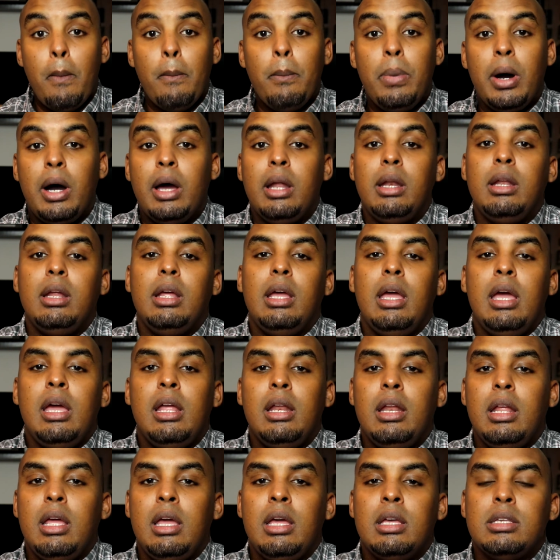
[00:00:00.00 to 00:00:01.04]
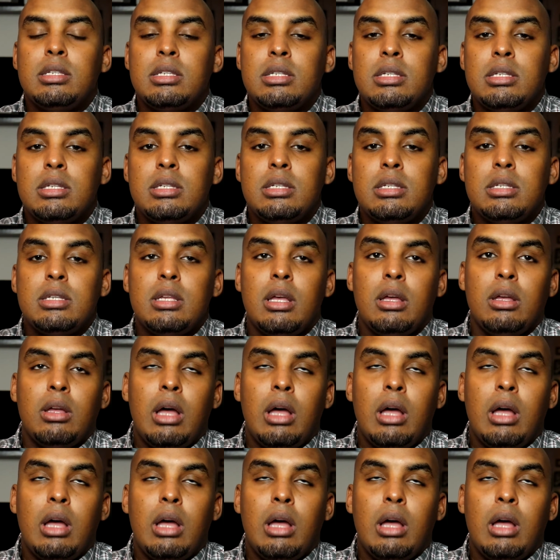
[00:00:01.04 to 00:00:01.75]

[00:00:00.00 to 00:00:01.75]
but it is